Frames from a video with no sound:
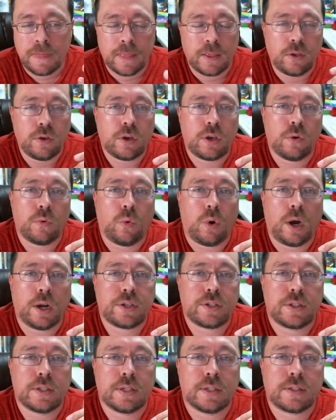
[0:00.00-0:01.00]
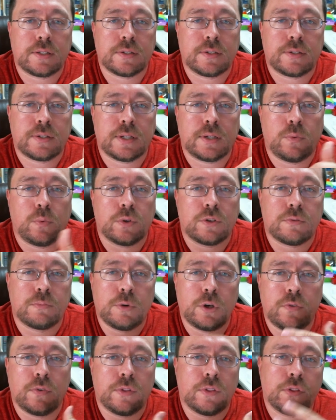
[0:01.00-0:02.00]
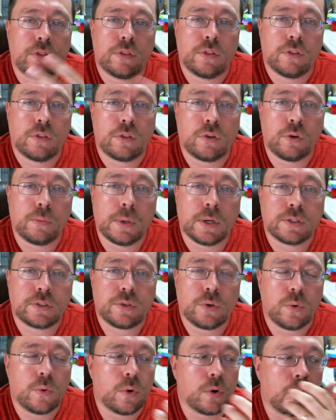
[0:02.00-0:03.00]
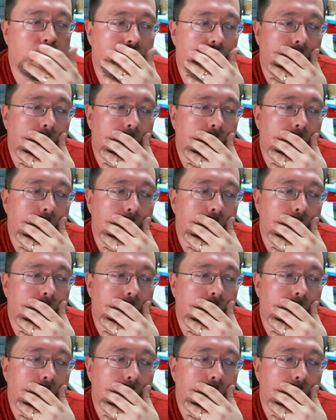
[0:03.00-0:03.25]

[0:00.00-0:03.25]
you can watch this and see what's moving through my store.